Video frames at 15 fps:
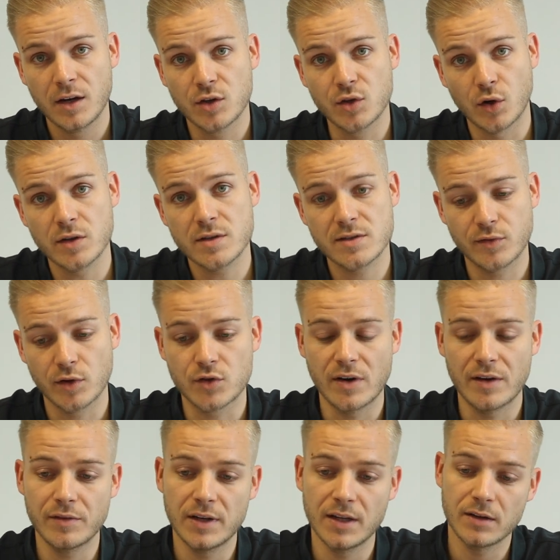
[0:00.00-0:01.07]
costs for
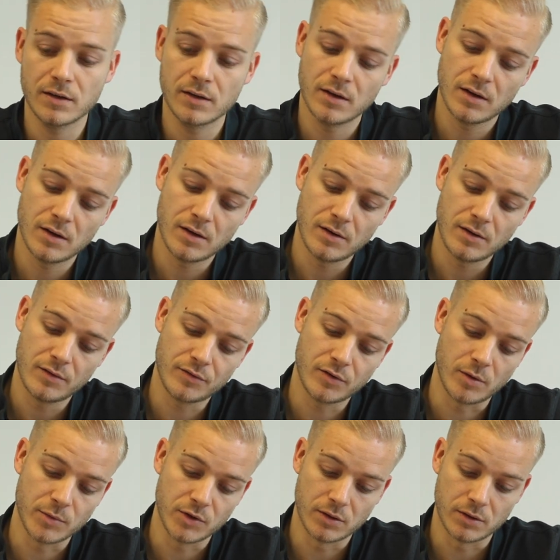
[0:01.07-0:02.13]
traveling
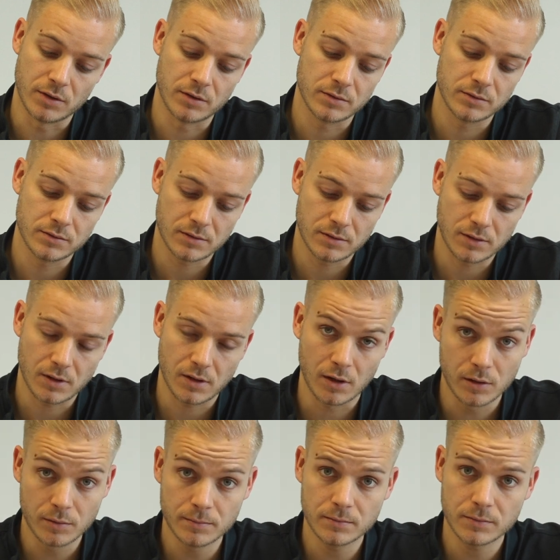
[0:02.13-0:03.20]
from your
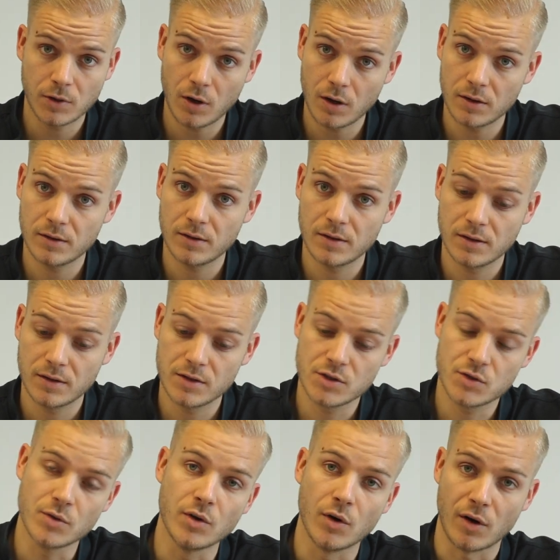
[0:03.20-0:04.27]
home
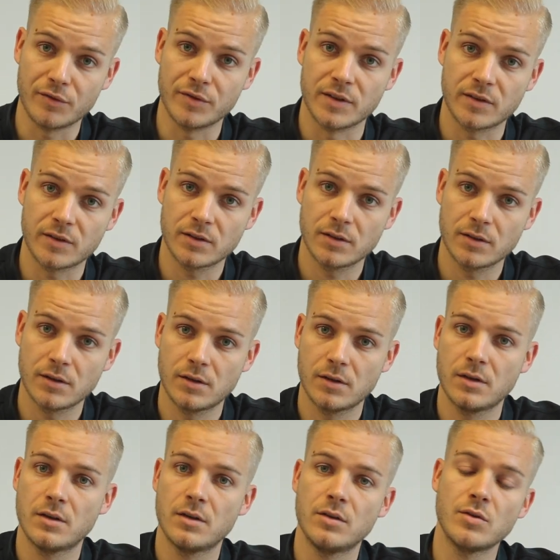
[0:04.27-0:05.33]
to your office.
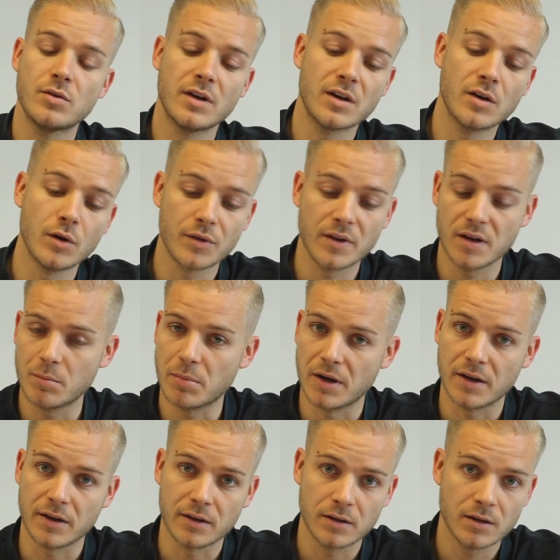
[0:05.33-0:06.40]
You can go there
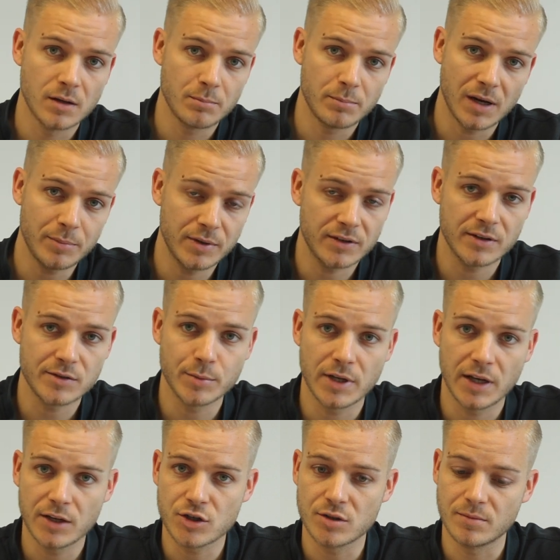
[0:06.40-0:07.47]
by public
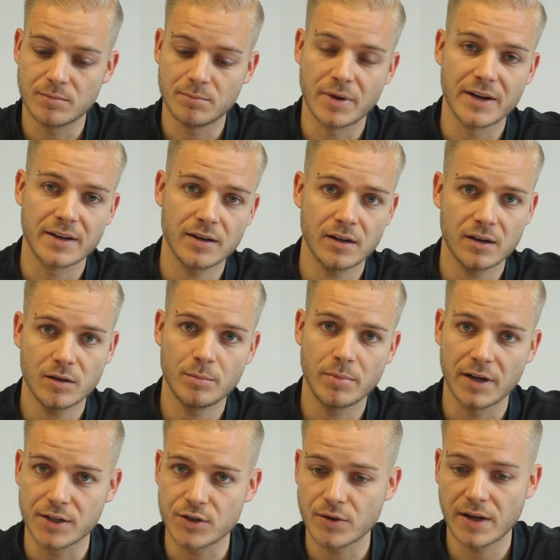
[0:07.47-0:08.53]
transportation, by car,
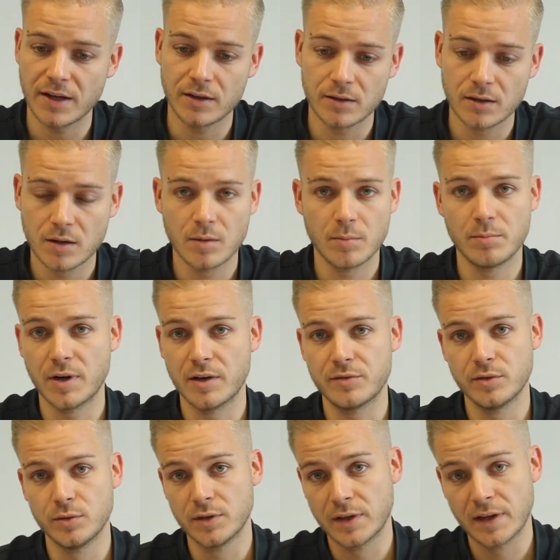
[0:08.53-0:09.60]
by train, by
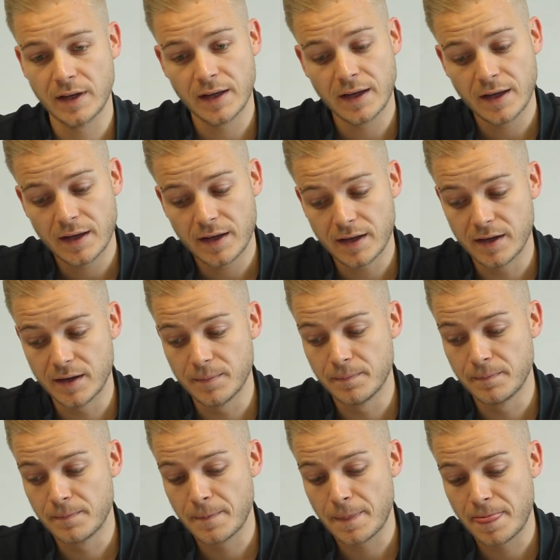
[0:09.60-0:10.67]
foot.
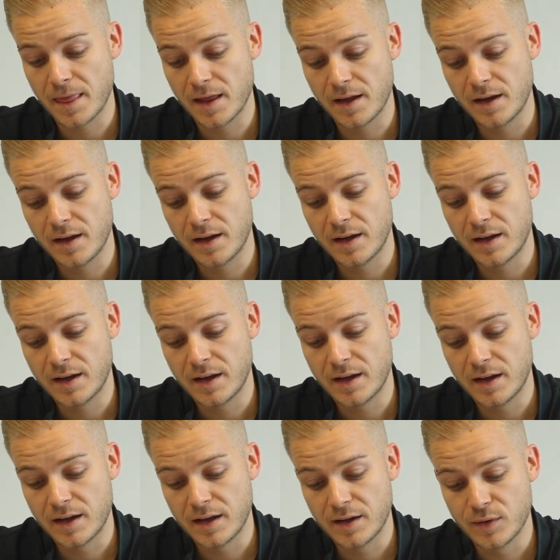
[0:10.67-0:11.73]

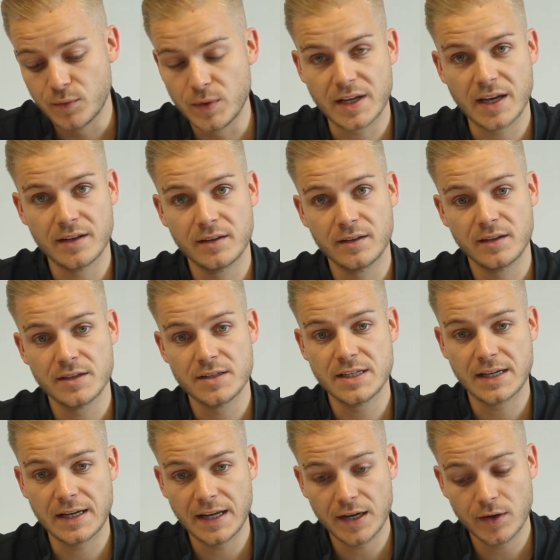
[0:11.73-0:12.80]
We can
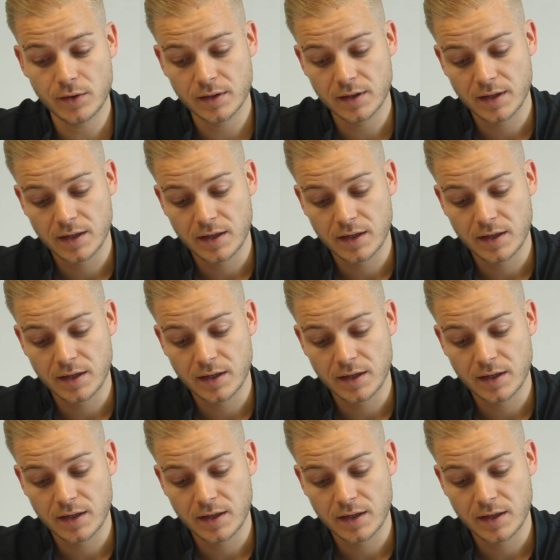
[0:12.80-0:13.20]
declare